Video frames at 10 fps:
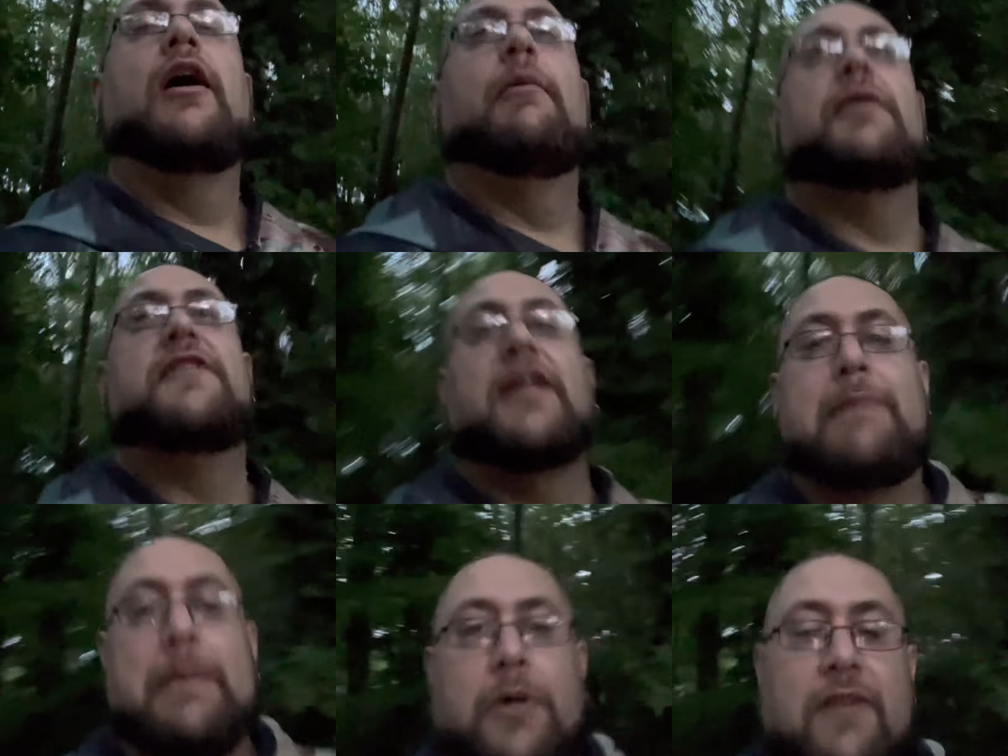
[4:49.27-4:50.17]
but then
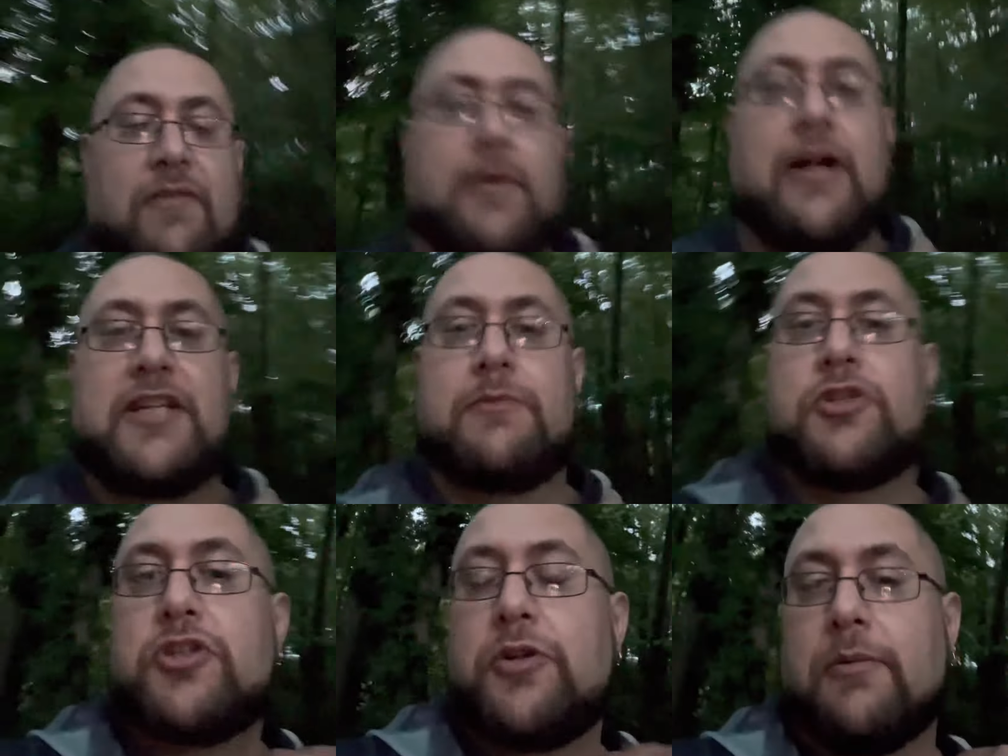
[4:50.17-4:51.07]
people come from behind him and
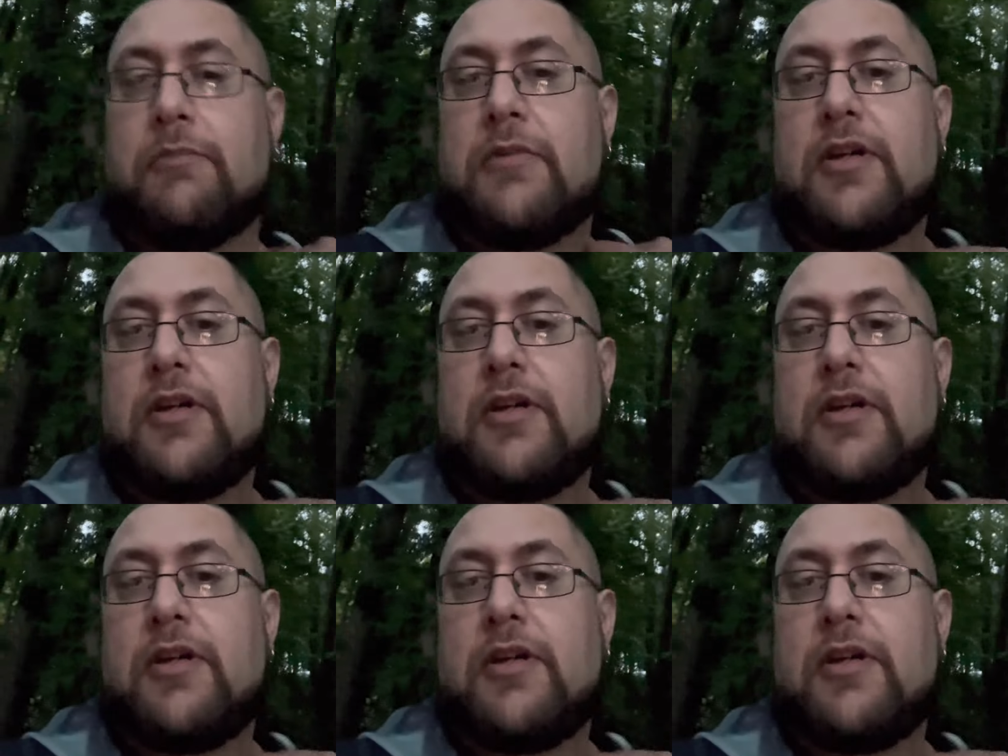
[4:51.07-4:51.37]
shoot him,